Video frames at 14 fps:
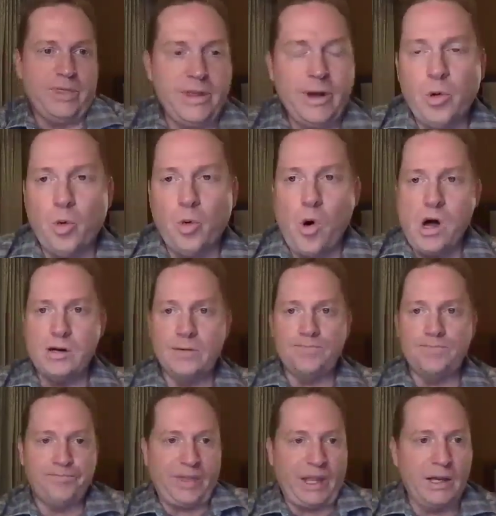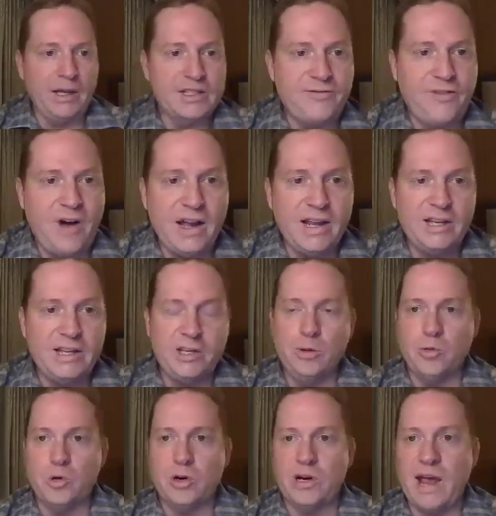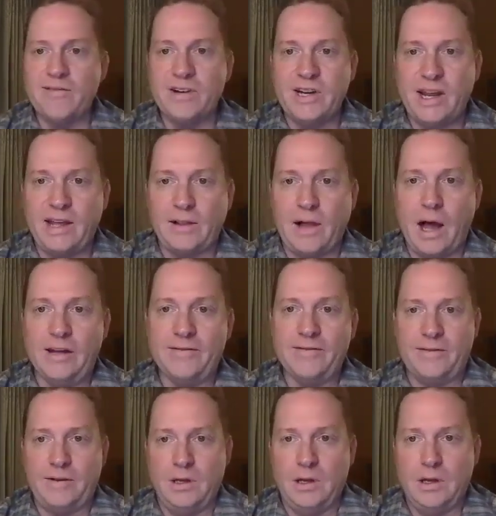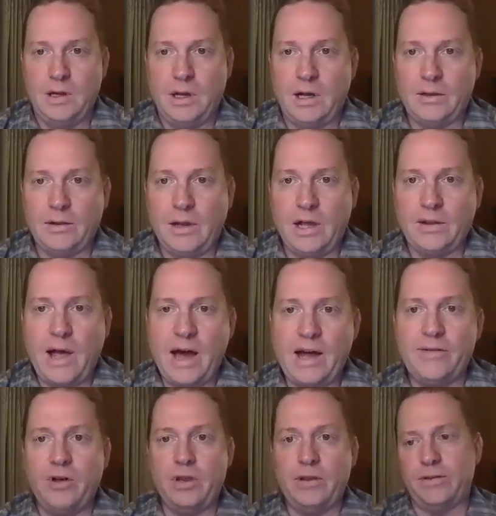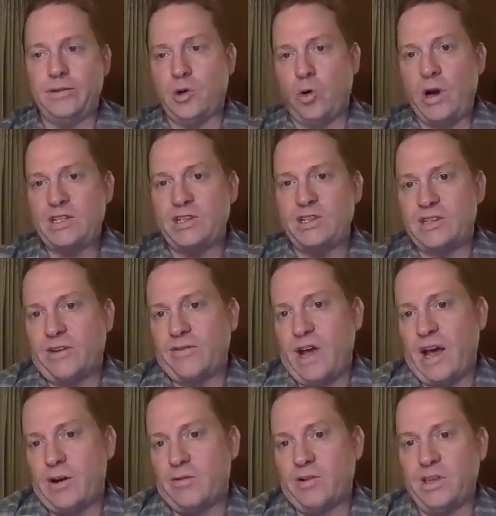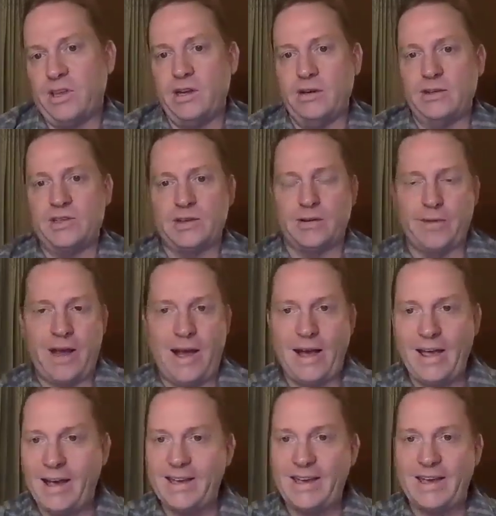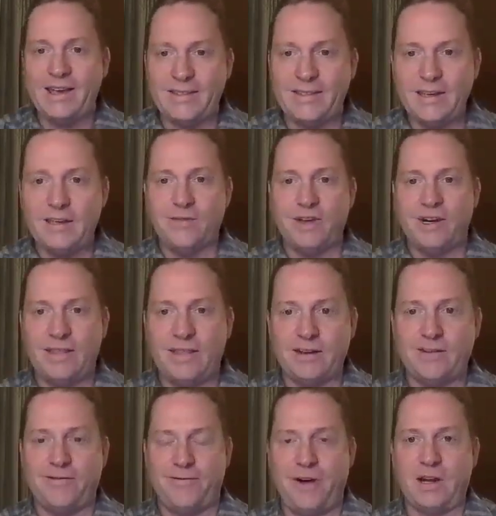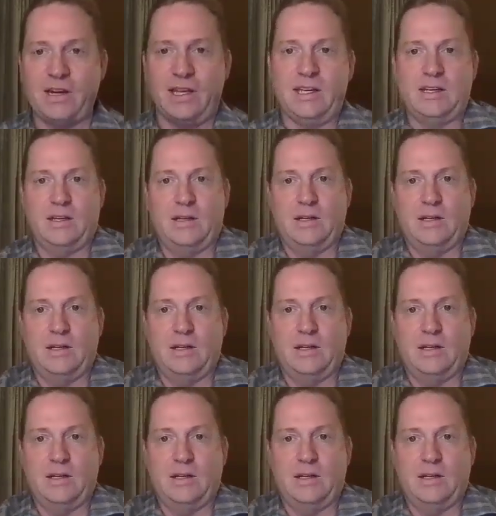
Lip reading: Number 1 is find humor in everyday life. A lot of questions I've got over the years are, I can't think of anything funny.